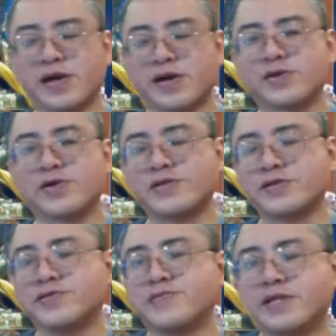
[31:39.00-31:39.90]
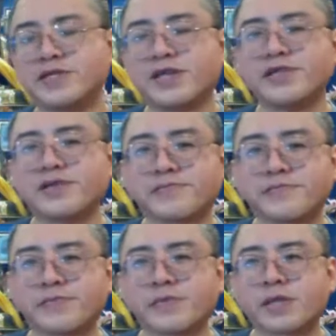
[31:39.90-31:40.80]
continue meditating.
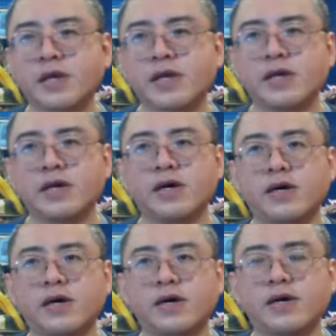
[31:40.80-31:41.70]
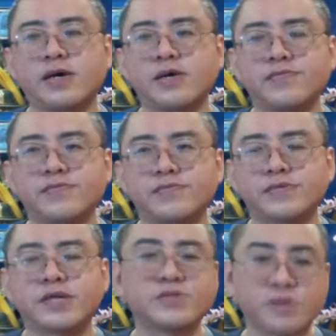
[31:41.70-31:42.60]

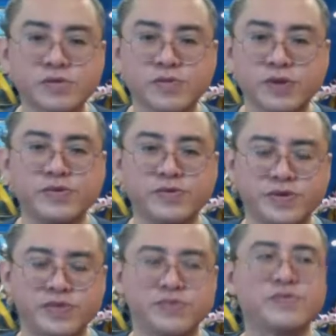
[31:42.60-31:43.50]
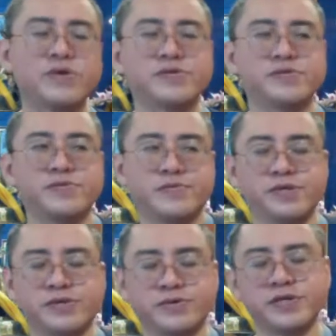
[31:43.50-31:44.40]
That's not the way we do it. What we
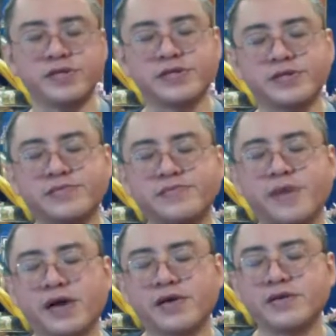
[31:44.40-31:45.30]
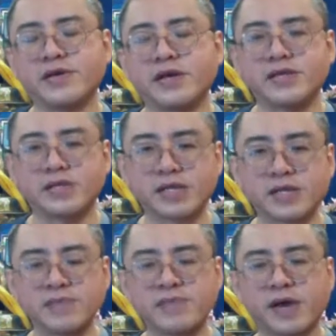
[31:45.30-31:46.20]
do it is by
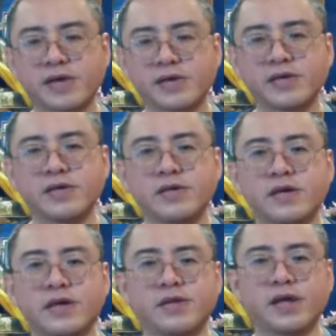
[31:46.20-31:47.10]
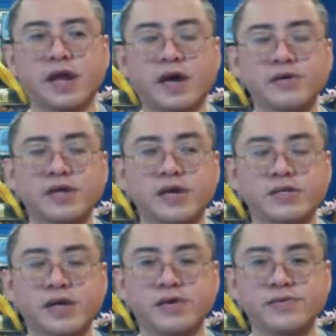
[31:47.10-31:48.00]
settling back and allowing
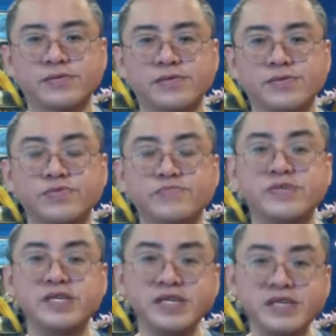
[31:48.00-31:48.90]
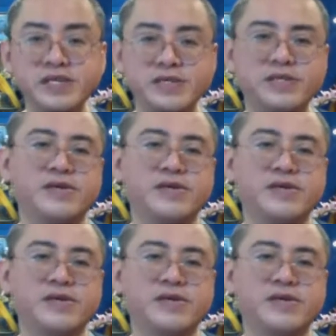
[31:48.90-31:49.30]
ourselves to be